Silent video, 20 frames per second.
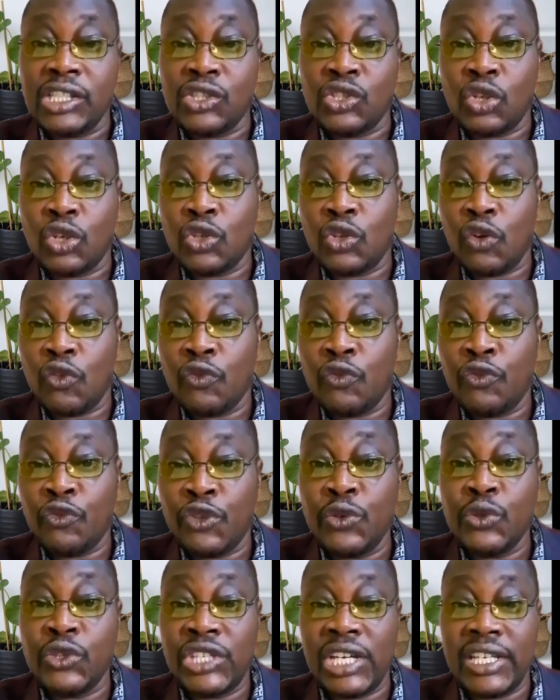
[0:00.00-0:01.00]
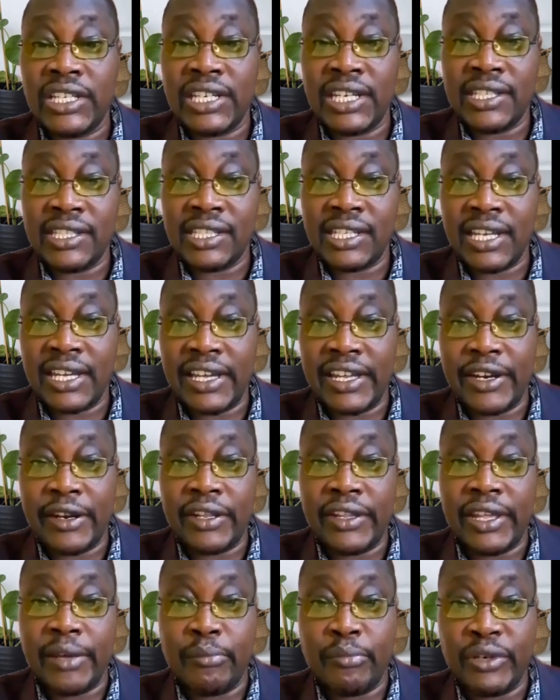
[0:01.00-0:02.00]
sort of few changes
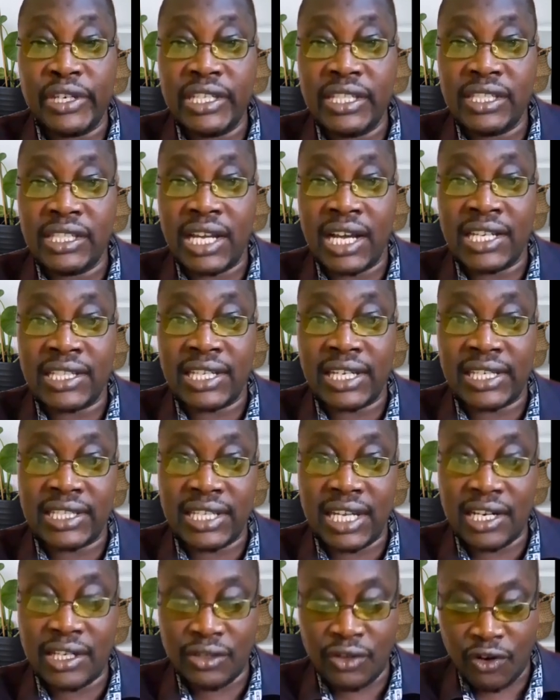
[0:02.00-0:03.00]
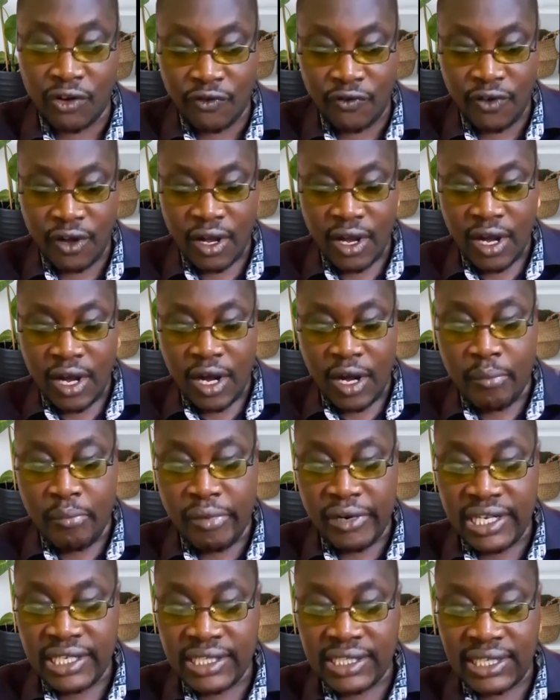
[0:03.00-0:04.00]
in the breast as a result of
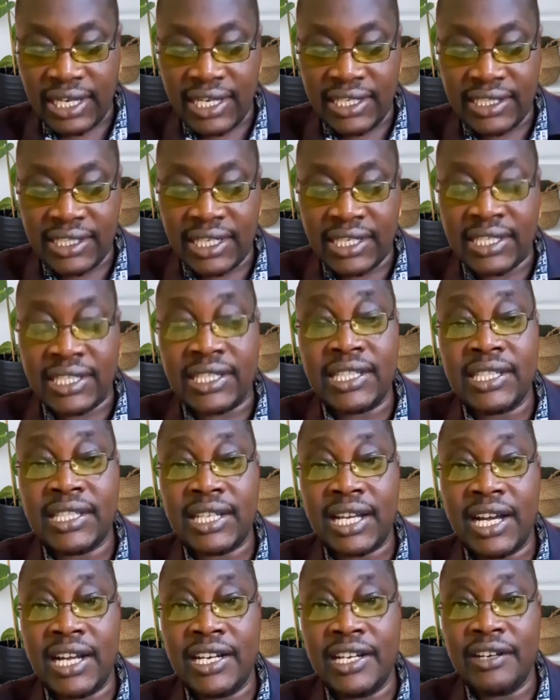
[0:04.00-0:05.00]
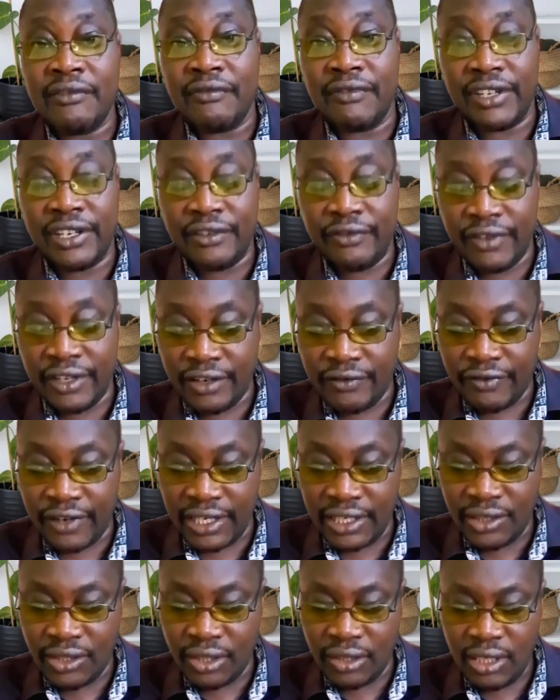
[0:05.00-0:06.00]
breast cancer. CT scan, very, very
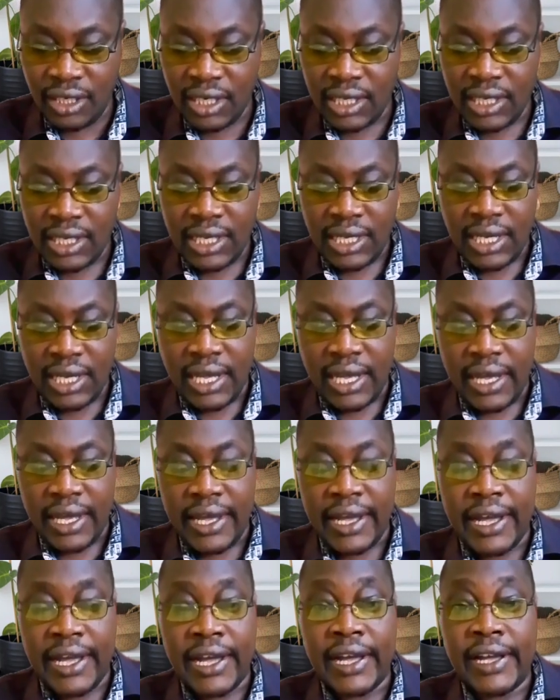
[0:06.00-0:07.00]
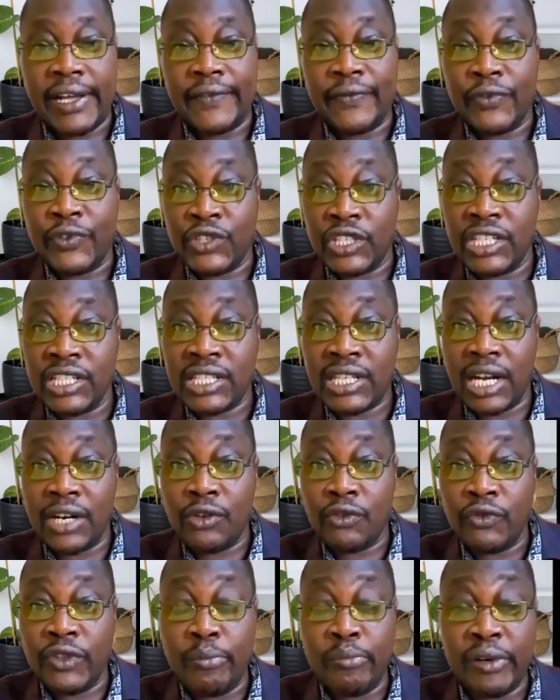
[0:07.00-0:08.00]
vital. CT
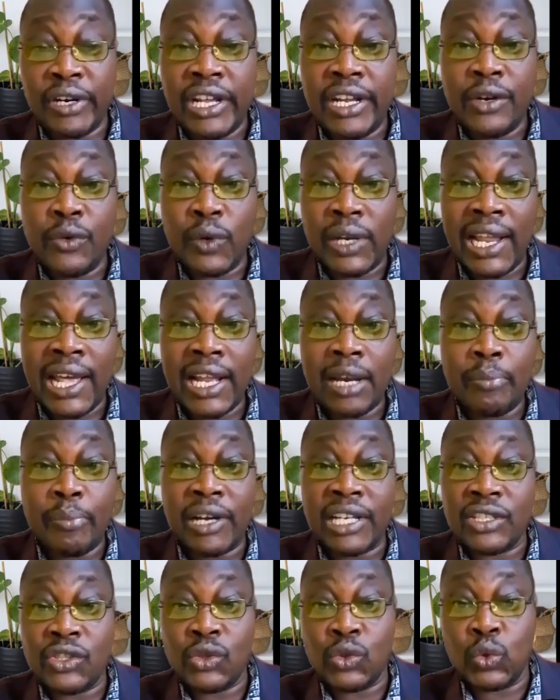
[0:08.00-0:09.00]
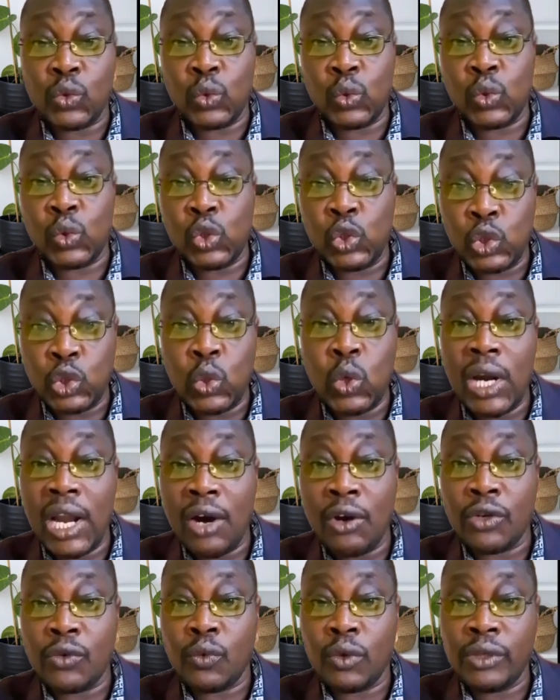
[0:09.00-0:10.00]
scan of the brain will help us to rule
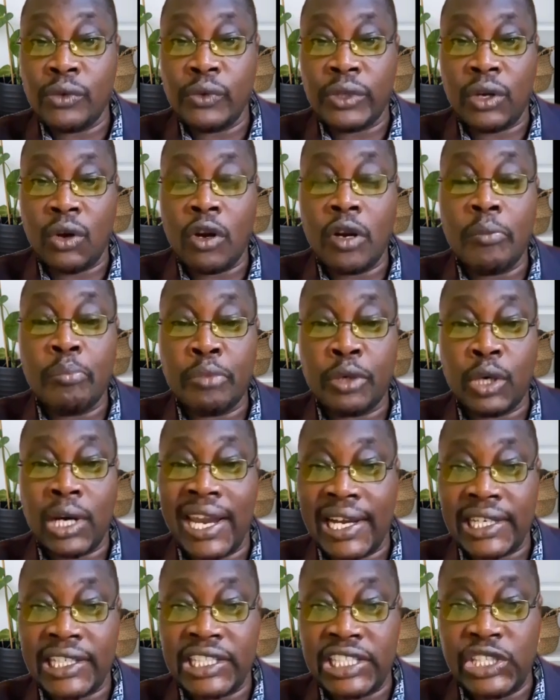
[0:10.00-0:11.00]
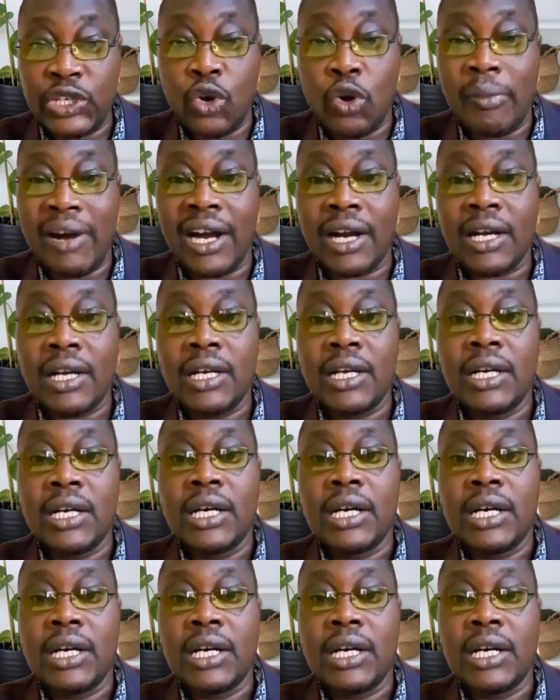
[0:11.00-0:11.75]
out what we call prolactinoma.